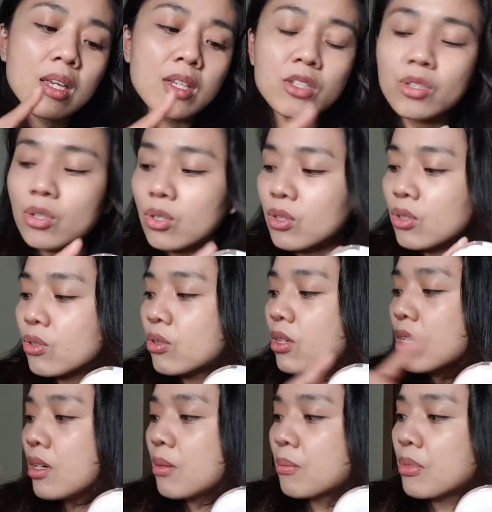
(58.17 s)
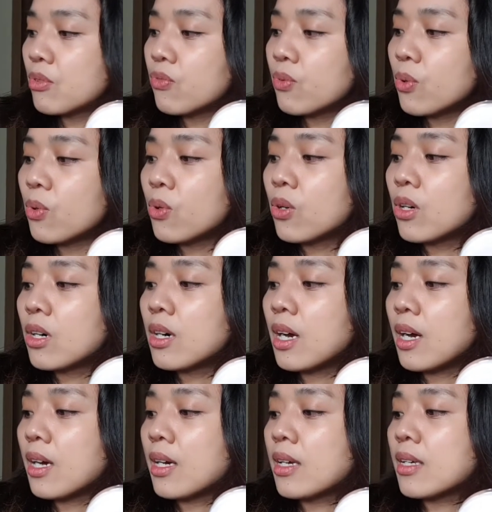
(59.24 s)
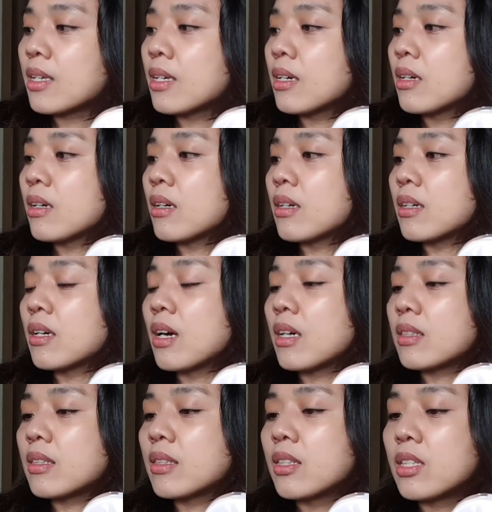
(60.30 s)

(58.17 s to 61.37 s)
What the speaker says: So before I got